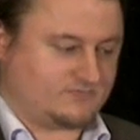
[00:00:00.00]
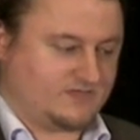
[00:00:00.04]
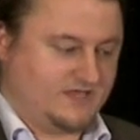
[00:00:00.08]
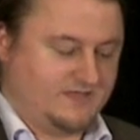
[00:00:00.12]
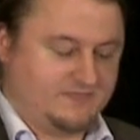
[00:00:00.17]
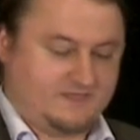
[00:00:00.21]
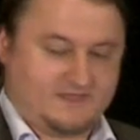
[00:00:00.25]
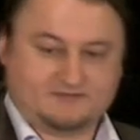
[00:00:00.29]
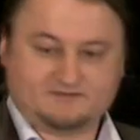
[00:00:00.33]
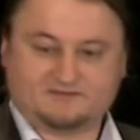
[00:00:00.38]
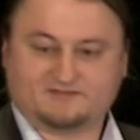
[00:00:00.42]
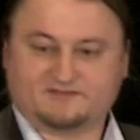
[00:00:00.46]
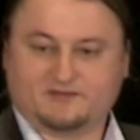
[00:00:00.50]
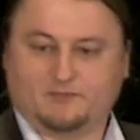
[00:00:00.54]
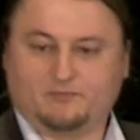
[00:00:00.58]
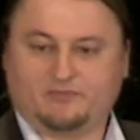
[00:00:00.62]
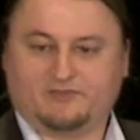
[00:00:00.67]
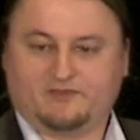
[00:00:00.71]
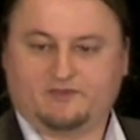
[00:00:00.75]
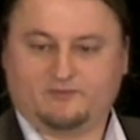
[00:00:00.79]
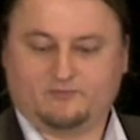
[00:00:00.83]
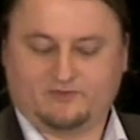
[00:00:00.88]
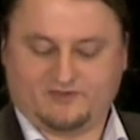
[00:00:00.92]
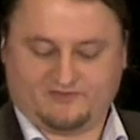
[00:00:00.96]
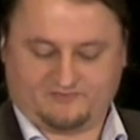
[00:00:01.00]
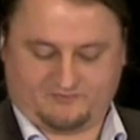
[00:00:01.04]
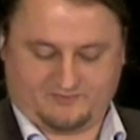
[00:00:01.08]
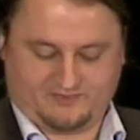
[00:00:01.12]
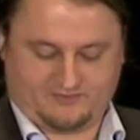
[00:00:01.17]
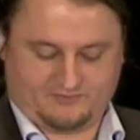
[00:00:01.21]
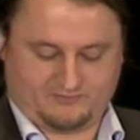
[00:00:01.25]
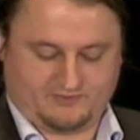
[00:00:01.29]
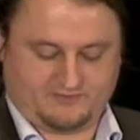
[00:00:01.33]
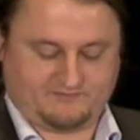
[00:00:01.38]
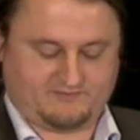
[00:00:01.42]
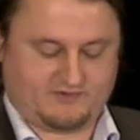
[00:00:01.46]
And that is something we have
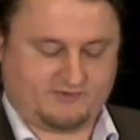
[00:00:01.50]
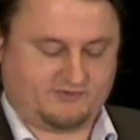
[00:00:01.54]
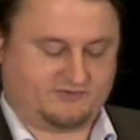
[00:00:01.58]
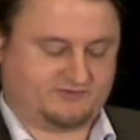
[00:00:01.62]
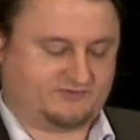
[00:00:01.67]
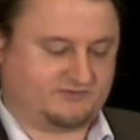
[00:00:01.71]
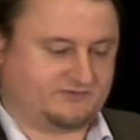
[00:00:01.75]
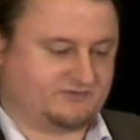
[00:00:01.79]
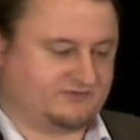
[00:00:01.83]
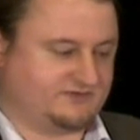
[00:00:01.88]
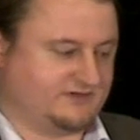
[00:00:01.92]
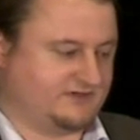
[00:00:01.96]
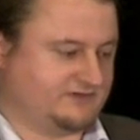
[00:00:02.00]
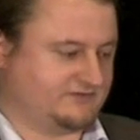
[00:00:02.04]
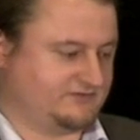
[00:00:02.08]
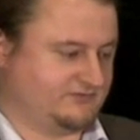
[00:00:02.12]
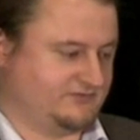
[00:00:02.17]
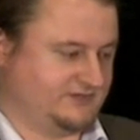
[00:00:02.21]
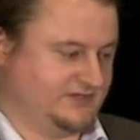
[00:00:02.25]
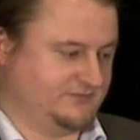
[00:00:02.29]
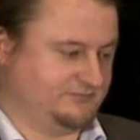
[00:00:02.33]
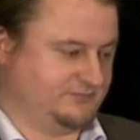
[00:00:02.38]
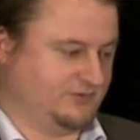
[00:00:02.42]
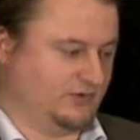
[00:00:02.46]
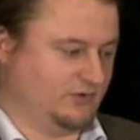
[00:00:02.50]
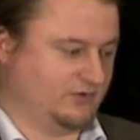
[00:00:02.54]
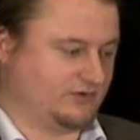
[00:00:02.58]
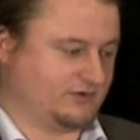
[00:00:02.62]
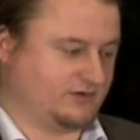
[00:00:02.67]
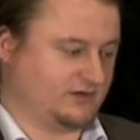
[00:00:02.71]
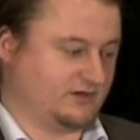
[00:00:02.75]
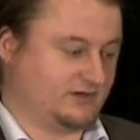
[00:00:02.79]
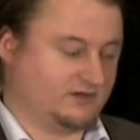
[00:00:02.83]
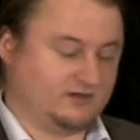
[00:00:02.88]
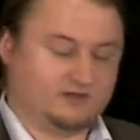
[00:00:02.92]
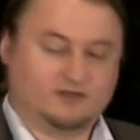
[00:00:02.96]
been doing very successfully in
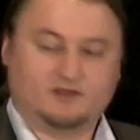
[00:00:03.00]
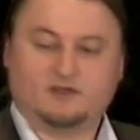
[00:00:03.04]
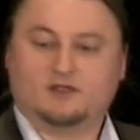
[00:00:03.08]
poker,